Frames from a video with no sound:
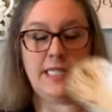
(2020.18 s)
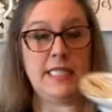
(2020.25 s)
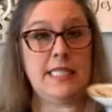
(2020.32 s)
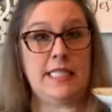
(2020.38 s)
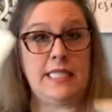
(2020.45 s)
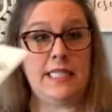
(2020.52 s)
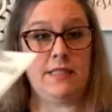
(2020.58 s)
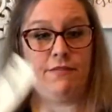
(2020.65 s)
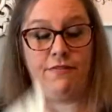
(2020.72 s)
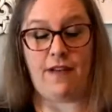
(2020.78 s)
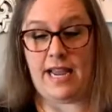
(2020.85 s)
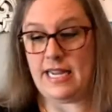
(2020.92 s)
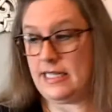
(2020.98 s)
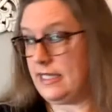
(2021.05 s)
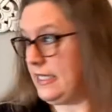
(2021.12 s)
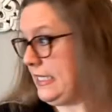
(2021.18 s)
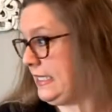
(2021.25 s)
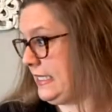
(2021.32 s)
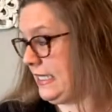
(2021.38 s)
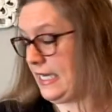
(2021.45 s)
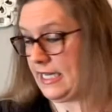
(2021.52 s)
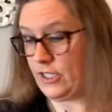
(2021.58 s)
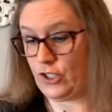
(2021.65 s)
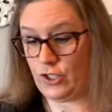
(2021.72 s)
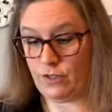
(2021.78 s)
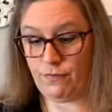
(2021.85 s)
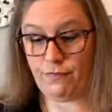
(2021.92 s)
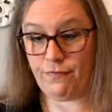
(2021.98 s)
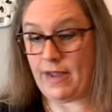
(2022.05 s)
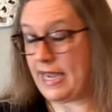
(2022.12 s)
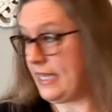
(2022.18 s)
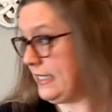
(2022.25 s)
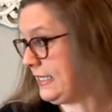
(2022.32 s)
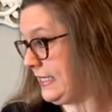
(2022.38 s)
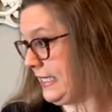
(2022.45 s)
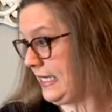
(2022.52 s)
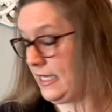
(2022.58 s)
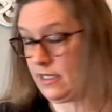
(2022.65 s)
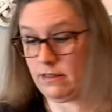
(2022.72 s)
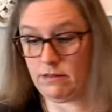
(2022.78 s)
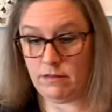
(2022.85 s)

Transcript: this is a fancy dish. Fancy.